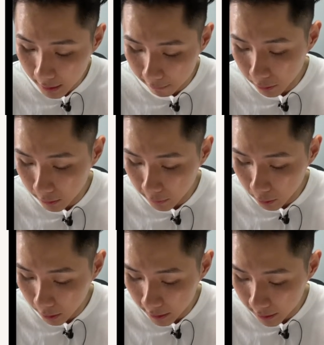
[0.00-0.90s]
Therefore, if you
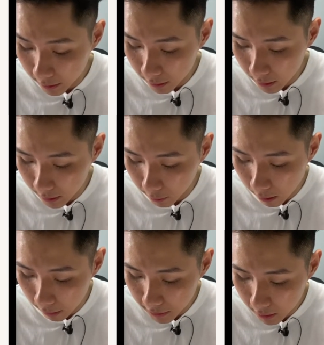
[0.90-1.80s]
look into the
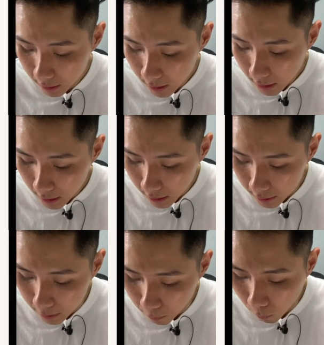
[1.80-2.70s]
graph here,
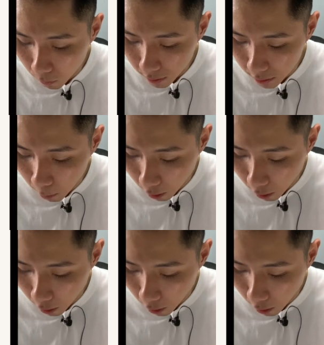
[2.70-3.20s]
the more